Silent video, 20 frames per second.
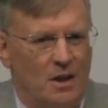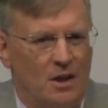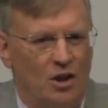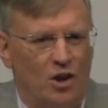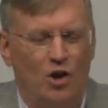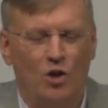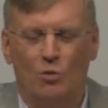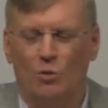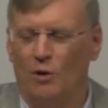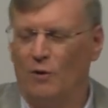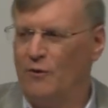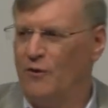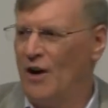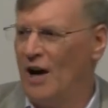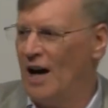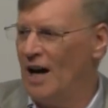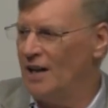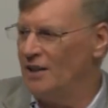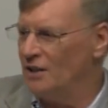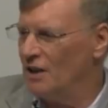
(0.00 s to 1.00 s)
You will
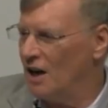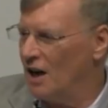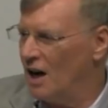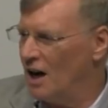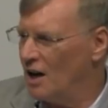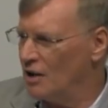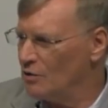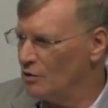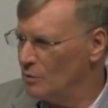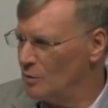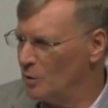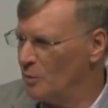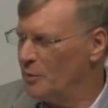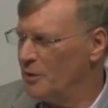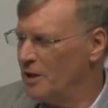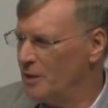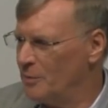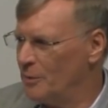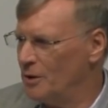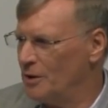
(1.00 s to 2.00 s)
find honorable
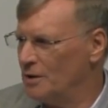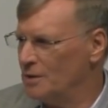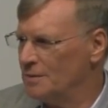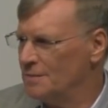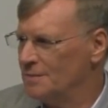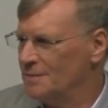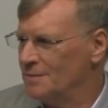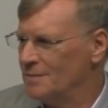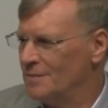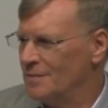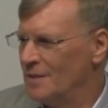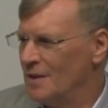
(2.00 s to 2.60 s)
people